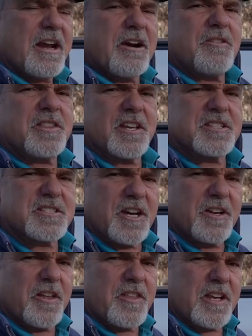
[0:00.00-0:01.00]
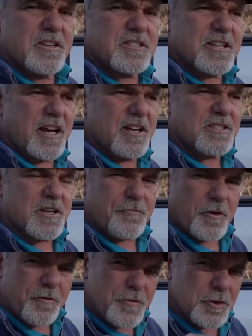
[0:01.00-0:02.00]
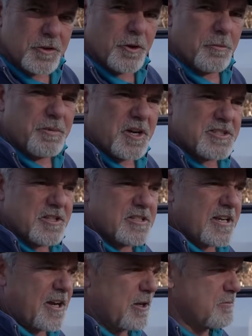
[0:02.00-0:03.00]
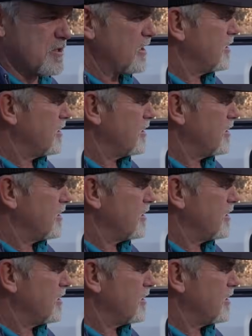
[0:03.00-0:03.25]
Everything's done on the inside except for a few little punch list items.